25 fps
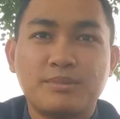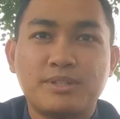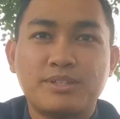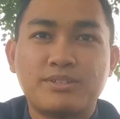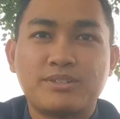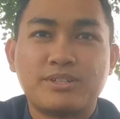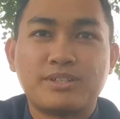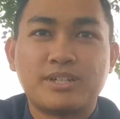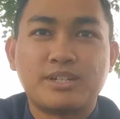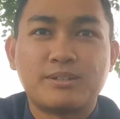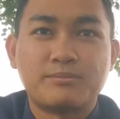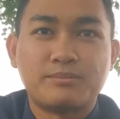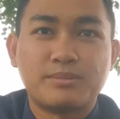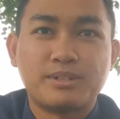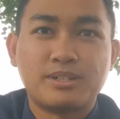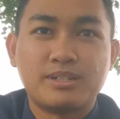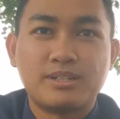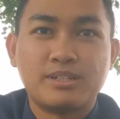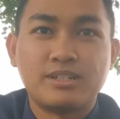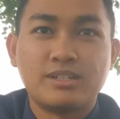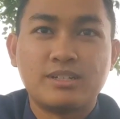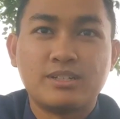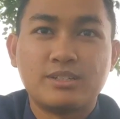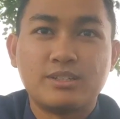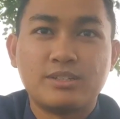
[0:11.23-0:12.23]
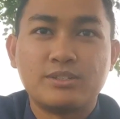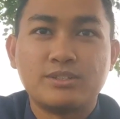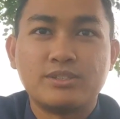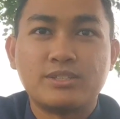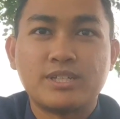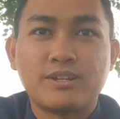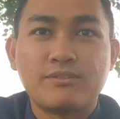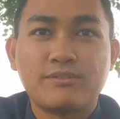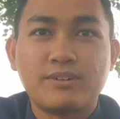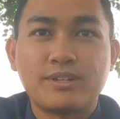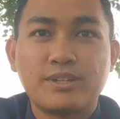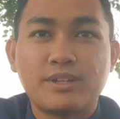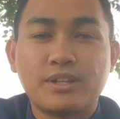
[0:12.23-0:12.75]
metric number
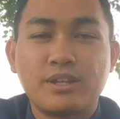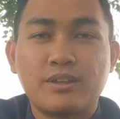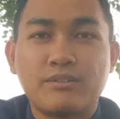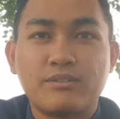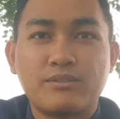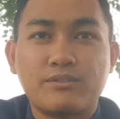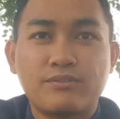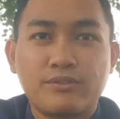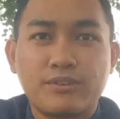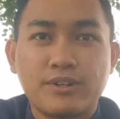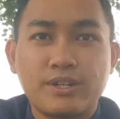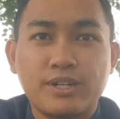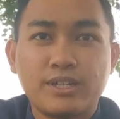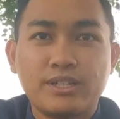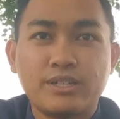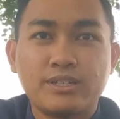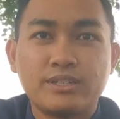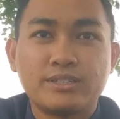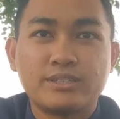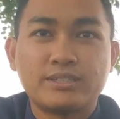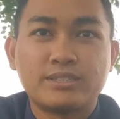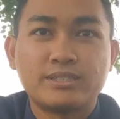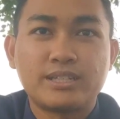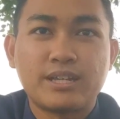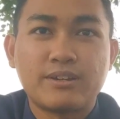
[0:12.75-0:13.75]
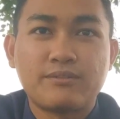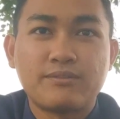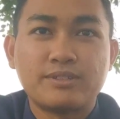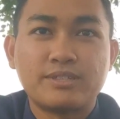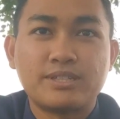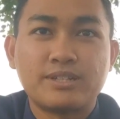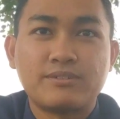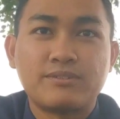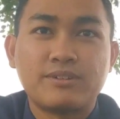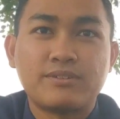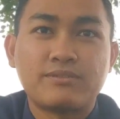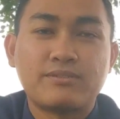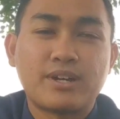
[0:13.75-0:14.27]

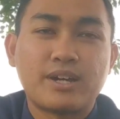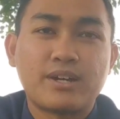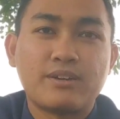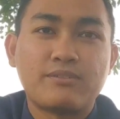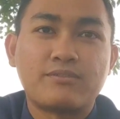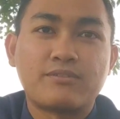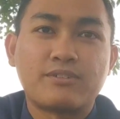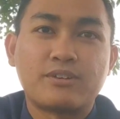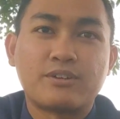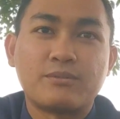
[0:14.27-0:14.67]
273775